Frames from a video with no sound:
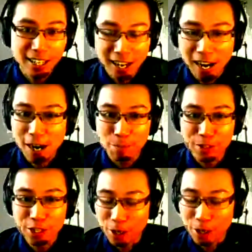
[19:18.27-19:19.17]
Um,
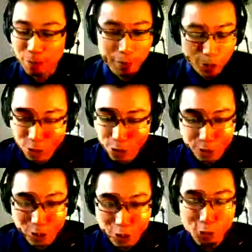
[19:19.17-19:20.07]
you know, I'm, I'm sure there's to